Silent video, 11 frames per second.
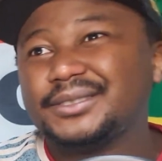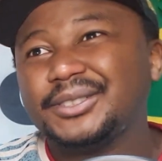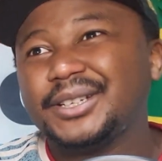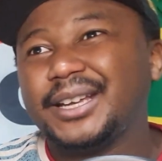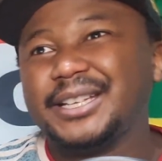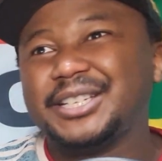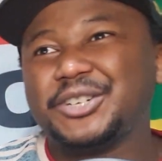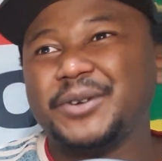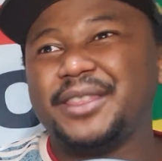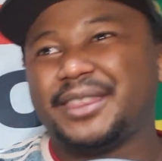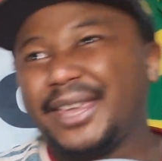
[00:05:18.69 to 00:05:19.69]
Look at the
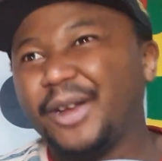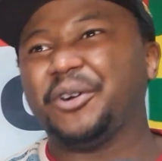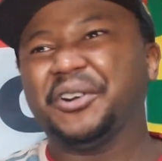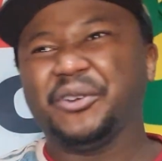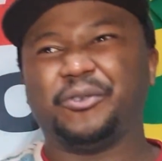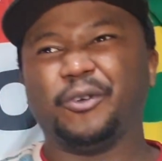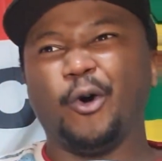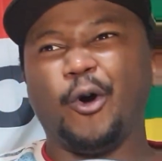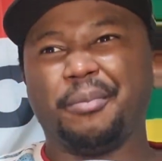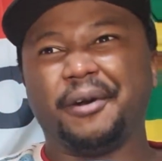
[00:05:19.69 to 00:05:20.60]
strength. Get on the floor,